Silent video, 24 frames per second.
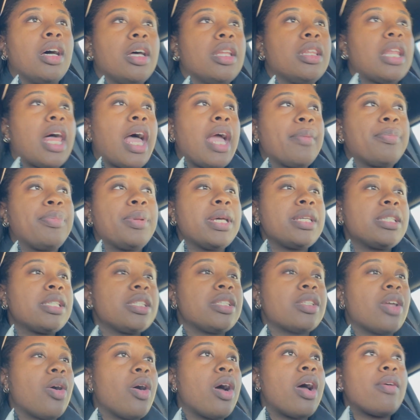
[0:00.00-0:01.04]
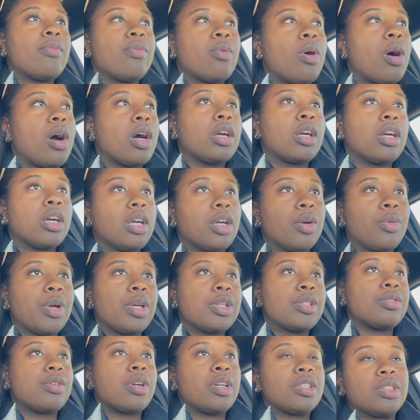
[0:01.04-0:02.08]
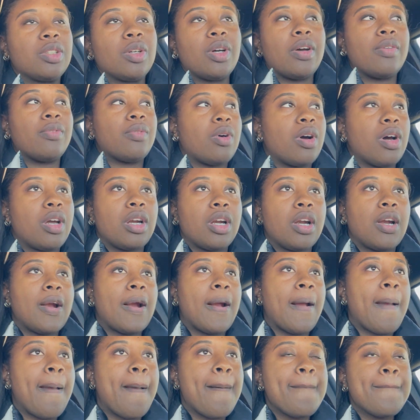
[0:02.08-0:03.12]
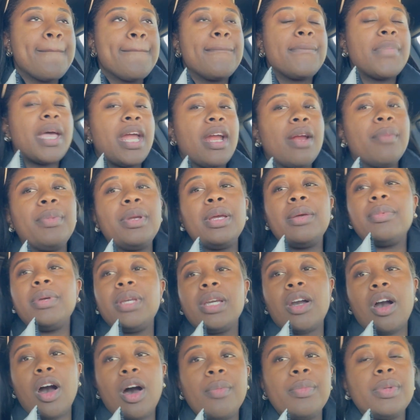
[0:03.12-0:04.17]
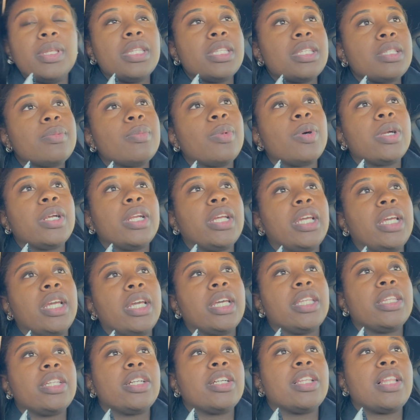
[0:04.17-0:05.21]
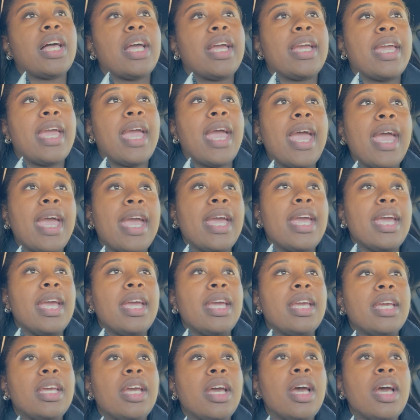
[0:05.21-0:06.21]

like, places don't have water, restaurants don't have water. Airbnb called me this morning, and they're like, hey,